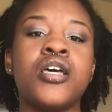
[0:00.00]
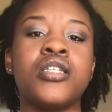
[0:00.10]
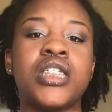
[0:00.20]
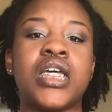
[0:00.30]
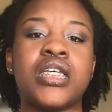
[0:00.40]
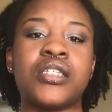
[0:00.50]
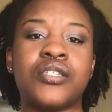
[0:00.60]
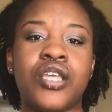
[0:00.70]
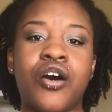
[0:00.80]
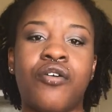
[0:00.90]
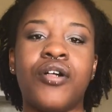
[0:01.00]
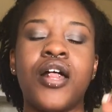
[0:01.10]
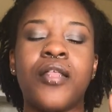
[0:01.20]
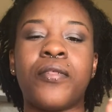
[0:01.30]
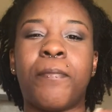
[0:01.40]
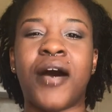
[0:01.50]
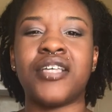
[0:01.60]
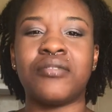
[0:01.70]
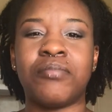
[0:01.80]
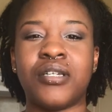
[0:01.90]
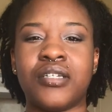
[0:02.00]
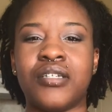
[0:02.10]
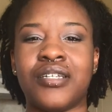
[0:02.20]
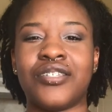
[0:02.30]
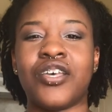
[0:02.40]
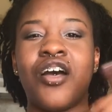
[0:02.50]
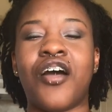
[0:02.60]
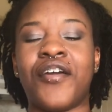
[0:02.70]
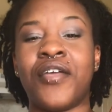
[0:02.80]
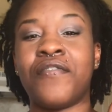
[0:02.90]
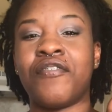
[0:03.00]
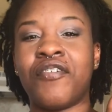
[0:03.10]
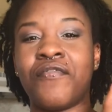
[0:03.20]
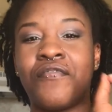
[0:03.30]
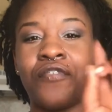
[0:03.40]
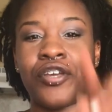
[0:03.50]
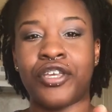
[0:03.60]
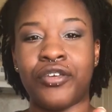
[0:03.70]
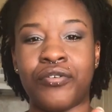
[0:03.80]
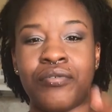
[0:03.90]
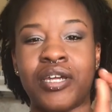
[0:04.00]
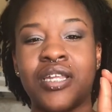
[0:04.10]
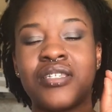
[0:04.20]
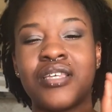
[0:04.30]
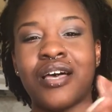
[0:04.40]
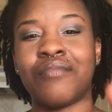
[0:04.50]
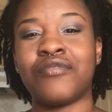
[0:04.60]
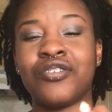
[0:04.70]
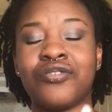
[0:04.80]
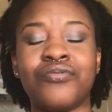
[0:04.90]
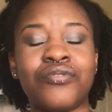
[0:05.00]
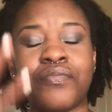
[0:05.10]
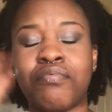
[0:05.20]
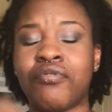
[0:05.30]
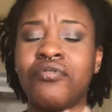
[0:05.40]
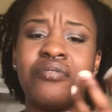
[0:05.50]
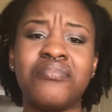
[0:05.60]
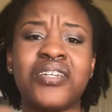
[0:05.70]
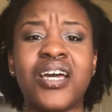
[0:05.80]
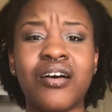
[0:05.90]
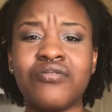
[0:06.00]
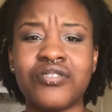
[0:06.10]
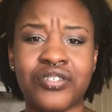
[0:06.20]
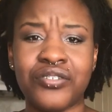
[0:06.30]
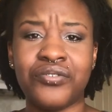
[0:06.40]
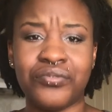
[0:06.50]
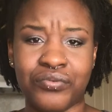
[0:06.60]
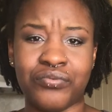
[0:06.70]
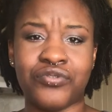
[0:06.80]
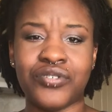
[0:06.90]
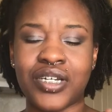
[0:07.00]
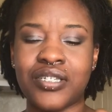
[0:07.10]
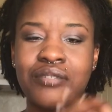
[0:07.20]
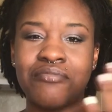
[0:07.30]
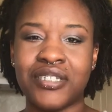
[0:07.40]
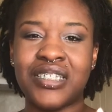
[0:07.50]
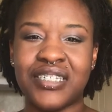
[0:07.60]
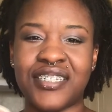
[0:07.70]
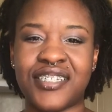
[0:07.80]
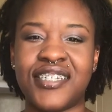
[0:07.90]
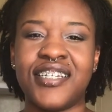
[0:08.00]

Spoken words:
Just know the possibilities are infinite for you, and it's up to you to pull them down to you. Trust me.